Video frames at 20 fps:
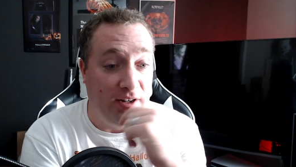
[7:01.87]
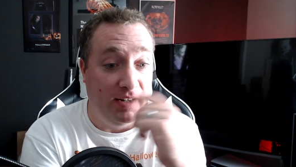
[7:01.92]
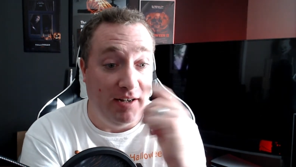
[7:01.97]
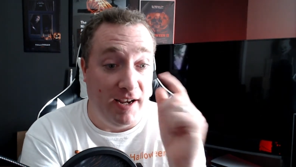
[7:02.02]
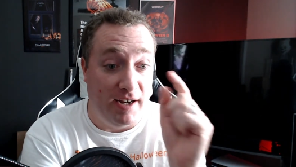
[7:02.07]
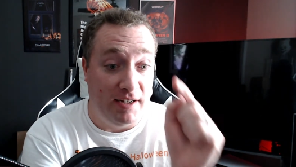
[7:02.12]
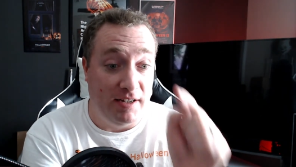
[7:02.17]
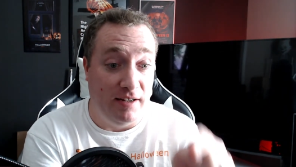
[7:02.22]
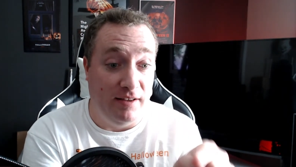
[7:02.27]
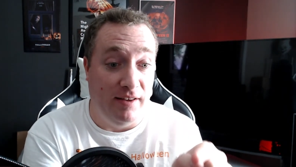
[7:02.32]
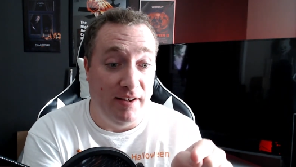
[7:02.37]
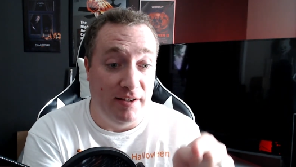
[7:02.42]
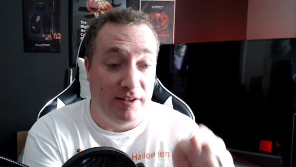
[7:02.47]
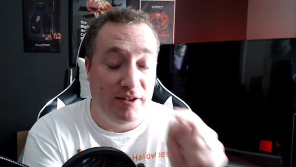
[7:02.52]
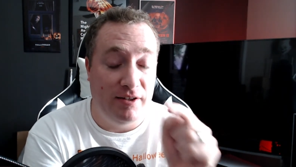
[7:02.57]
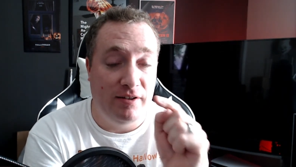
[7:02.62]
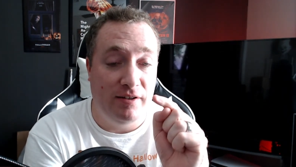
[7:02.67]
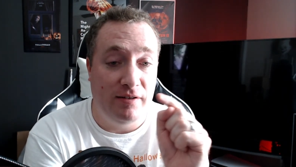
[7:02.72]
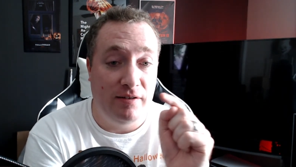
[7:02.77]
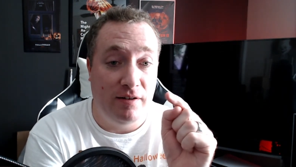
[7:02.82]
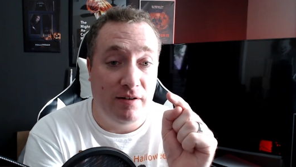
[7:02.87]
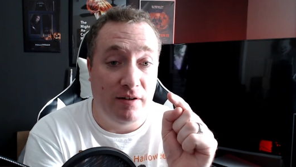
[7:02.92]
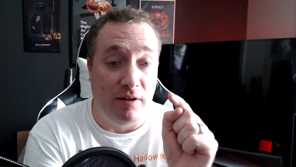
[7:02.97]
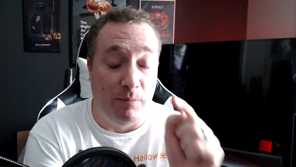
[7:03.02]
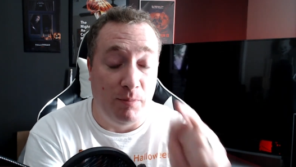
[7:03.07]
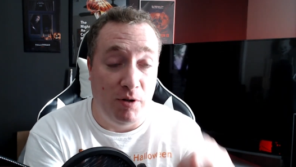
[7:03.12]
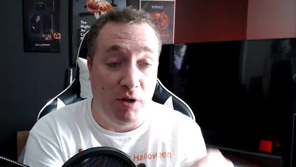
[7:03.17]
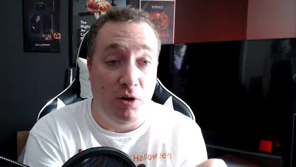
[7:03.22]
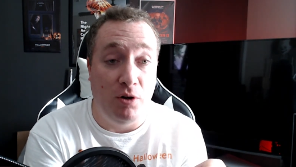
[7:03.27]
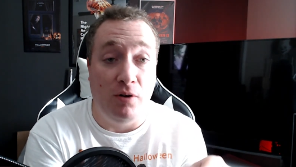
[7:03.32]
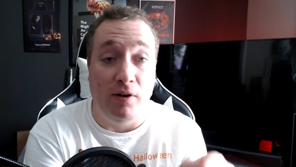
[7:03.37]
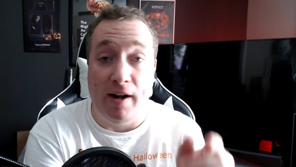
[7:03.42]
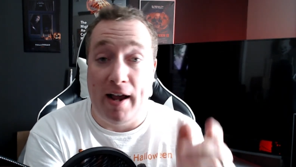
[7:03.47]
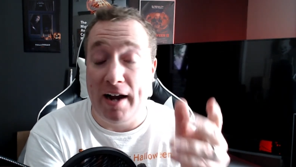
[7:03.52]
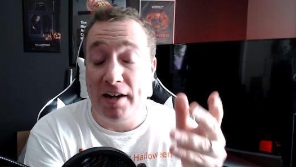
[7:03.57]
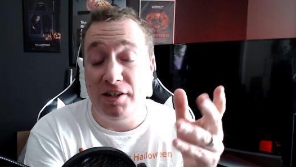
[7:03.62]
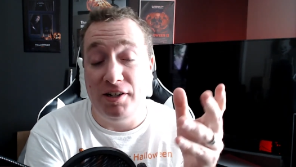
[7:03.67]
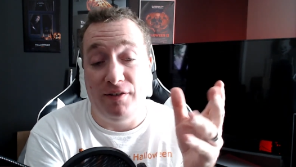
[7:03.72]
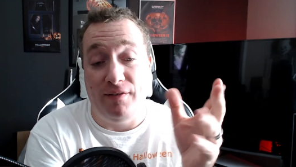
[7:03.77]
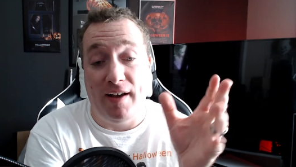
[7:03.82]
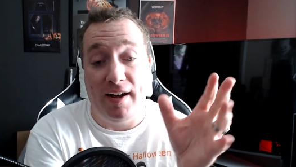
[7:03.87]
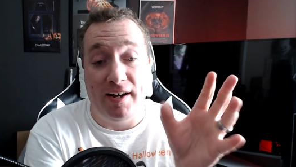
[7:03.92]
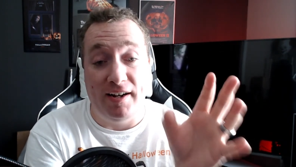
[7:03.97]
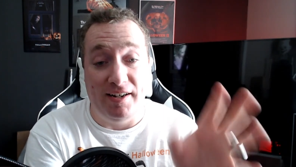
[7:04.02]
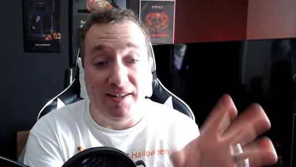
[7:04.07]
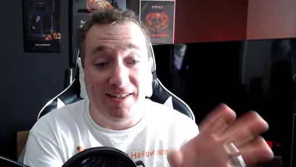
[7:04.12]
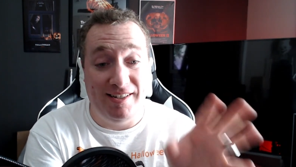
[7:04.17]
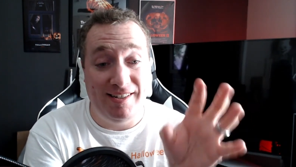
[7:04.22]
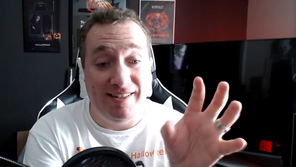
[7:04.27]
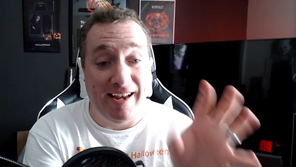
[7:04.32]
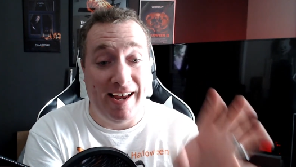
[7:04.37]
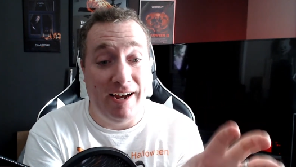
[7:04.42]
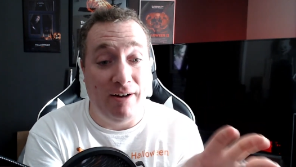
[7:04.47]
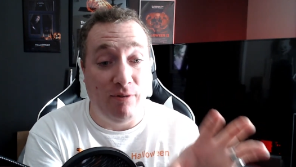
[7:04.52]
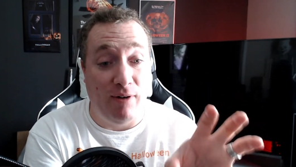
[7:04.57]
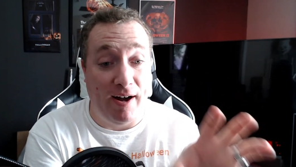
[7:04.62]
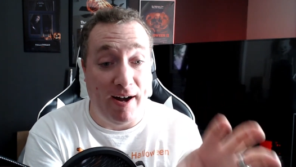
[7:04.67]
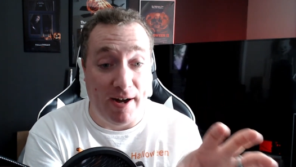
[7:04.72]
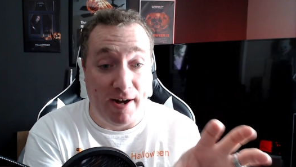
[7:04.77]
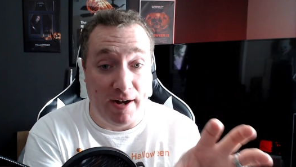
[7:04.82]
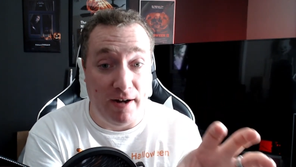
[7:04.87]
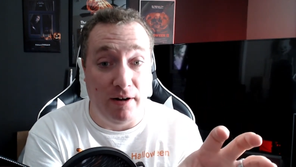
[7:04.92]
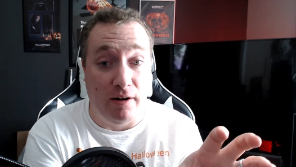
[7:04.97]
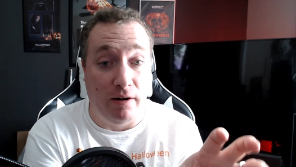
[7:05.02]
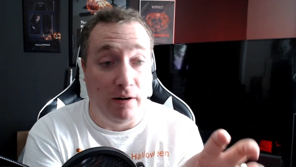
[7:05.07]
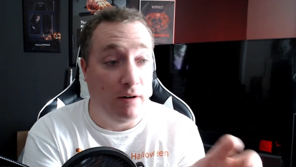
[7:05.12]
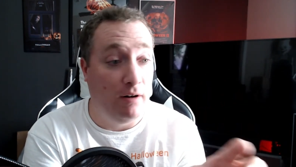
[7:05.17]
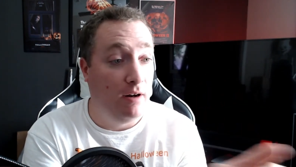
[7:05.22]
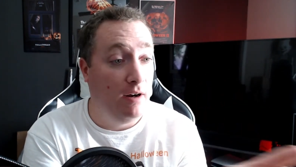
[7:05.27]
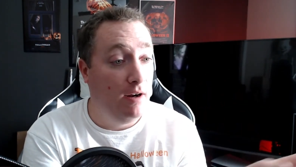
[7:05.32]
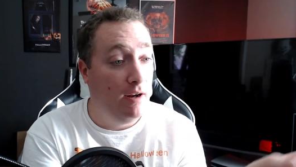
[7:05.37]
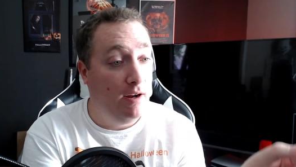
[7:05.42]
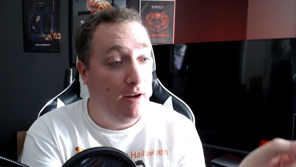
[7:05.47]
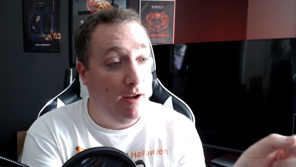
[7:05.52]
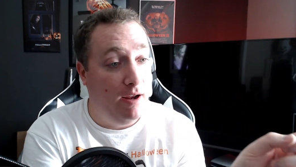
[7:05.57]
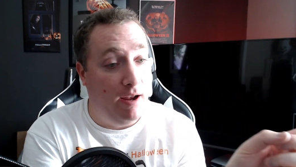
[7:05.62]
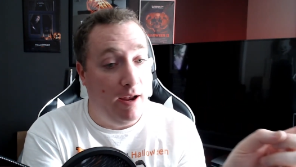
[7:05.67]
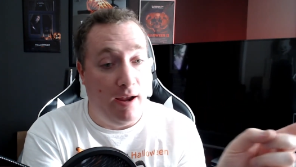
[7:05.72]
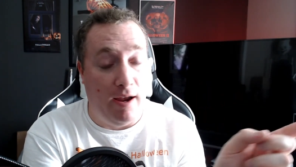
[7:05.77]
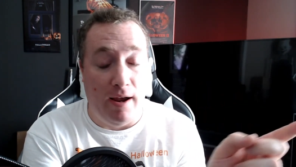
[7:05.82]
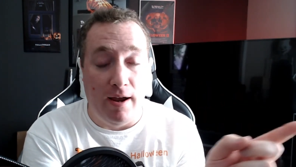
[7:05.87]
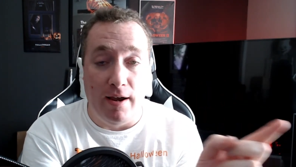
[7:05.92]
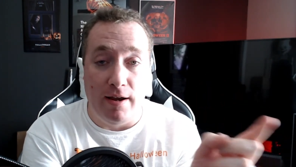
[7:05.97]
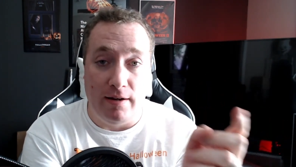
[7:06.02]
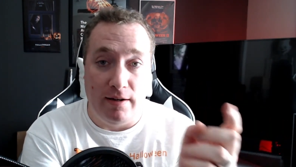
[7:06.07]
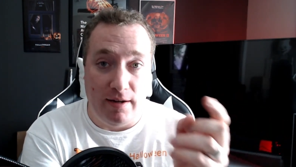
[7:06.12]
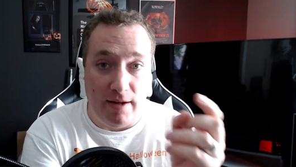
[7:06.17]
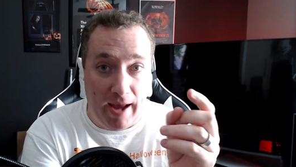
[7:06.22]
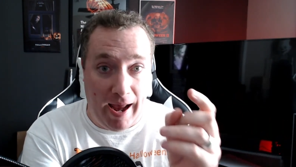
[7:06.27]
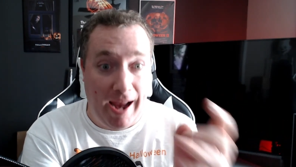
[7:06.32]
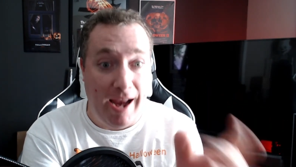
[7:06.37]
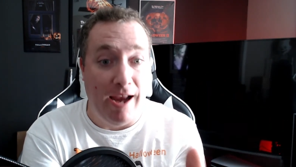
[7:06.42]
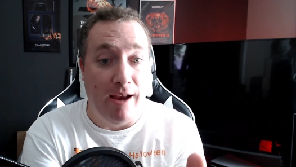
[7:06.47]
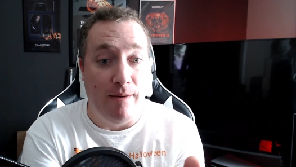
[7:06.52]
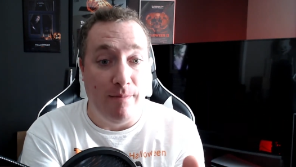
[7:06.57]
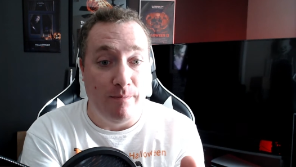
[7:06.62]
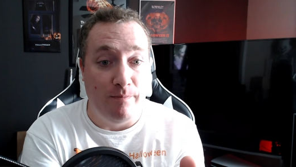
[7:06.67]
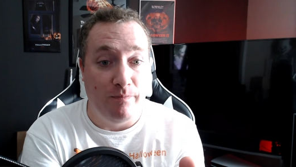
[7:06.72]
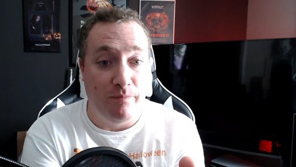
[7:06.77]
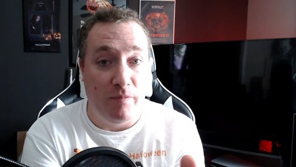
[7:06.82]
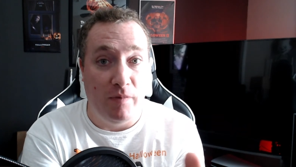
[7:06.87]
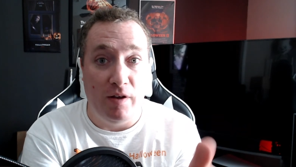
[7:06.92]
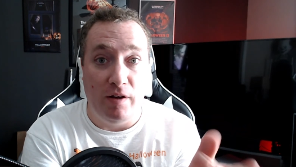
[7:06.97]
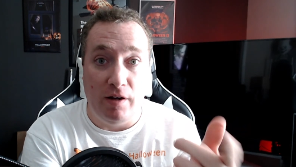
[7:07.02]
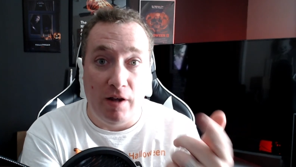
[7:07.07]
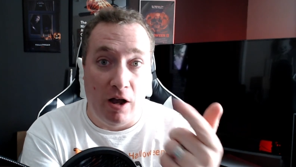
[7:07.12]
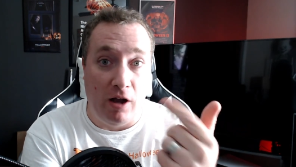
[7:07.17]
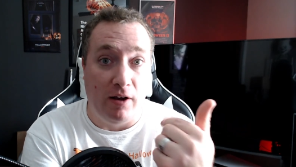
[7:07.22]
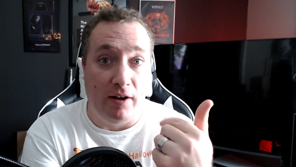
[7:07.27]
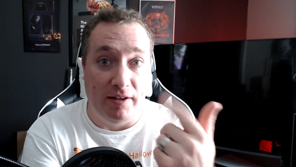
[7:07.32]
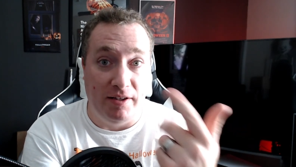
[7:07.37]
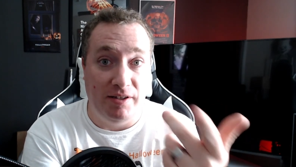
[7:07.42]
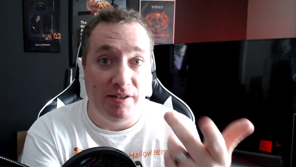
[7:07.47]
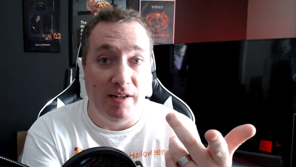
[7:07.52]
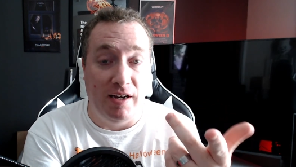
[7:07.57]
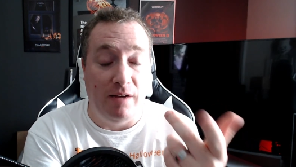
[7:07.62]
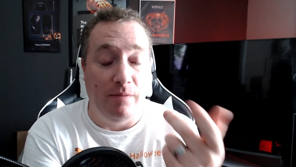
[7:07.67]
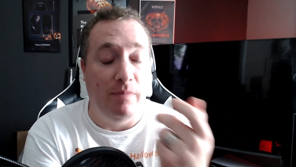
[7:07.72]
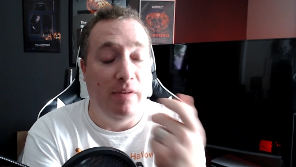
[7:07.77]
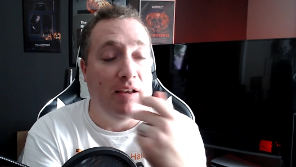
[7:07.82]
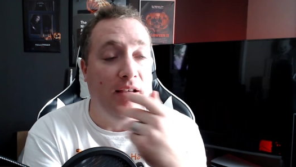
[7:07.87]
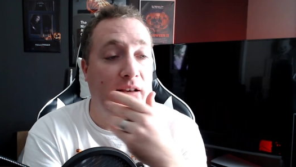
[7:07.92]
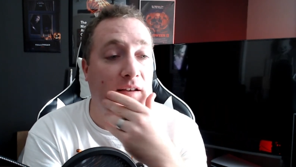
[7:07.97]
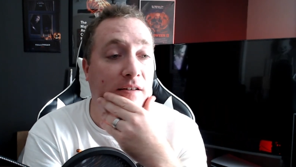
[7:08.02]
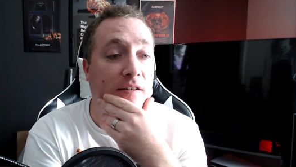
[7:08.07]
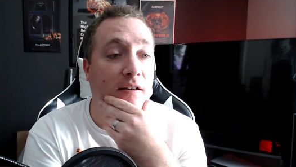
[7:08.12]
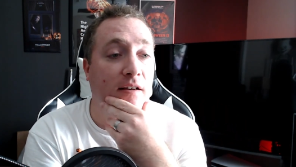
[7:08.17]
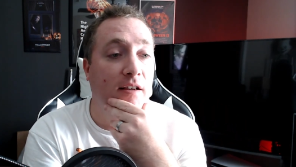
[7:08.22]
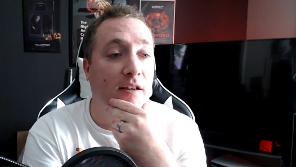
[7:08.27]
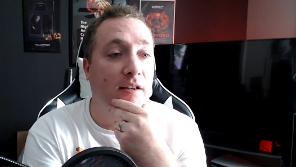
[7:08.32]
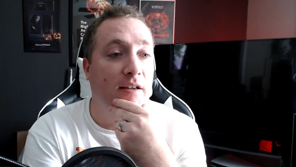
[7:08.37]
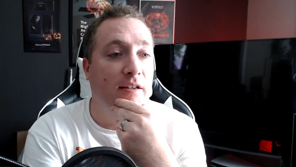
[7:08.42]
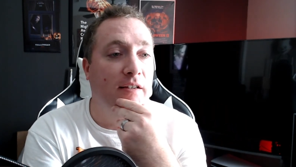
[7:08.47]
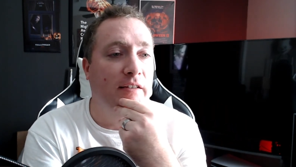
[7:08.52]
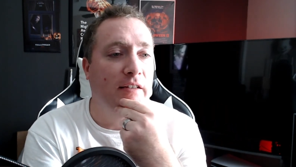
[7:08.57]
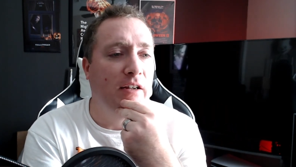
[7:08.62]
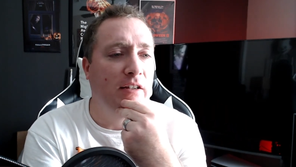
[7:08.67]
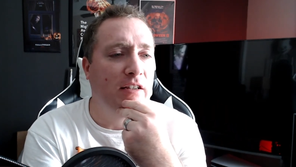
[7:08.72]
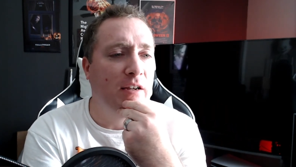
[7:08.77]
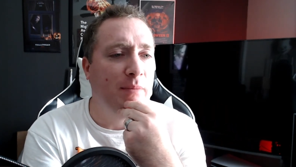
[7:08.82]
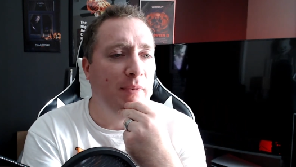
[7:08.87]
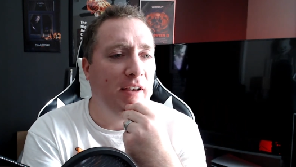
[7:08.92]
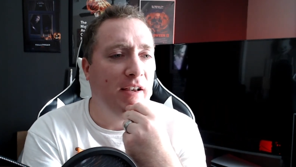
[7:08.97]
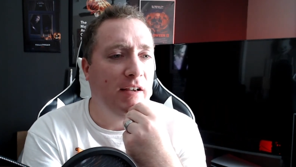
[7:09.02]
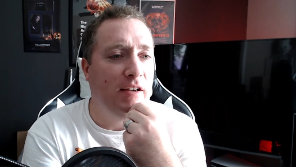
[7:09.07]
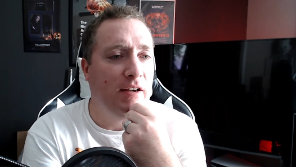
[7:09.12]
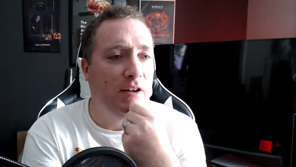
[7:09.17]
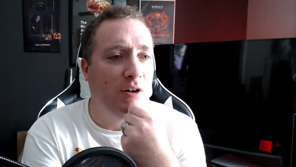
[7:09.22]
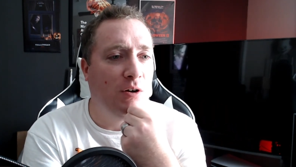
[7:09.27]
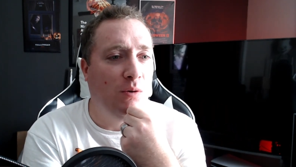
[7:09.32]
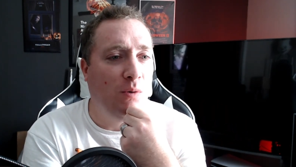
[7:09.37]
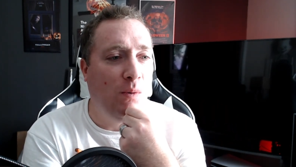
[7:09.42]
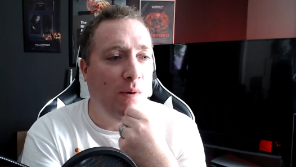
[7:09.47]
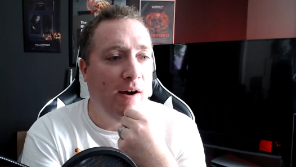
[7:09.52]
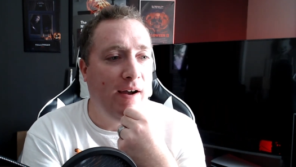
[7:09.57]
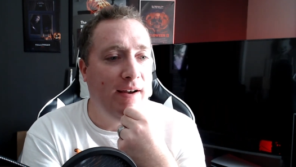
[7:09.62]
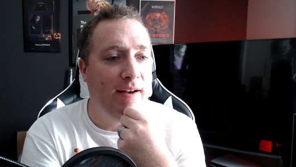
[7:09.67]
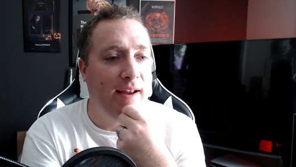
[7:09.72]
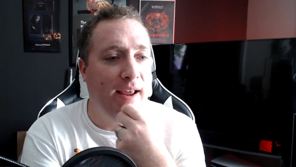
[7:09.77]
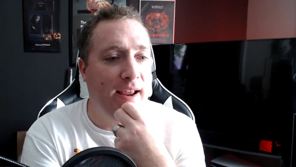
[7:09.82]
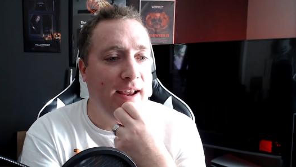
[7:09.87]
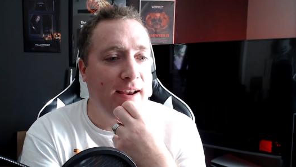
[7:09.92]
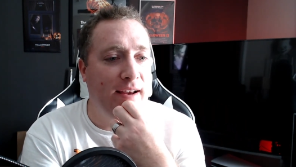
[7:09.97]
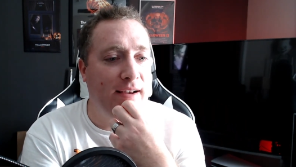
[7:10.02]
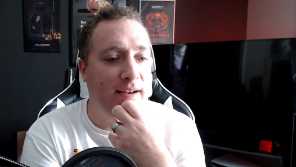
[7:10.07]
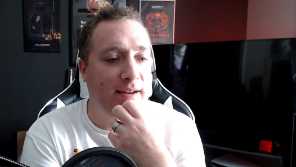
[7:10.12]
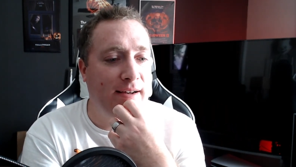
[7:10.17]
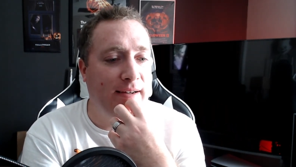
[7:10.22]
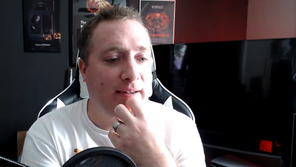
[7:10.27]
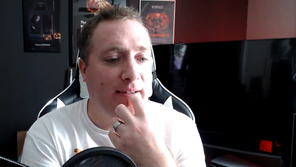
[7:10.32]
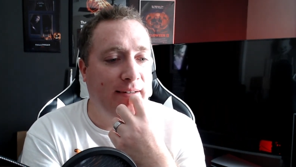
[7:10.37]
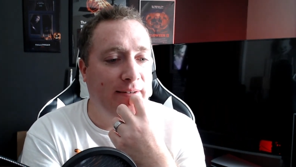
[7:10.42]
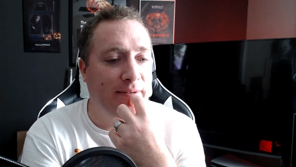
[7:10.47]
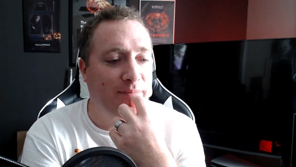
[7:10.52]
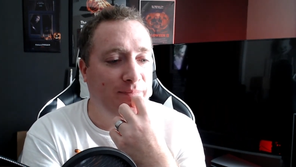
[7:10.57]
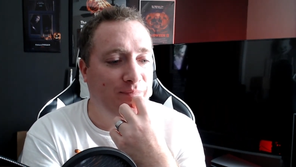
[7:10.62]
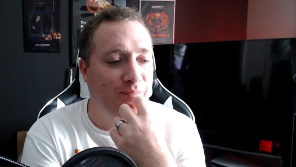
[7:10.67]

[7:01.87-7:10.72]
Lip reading: connect to this computer, and actually if I could just stay right here and game, y'all could see me. So it's gonna be quite a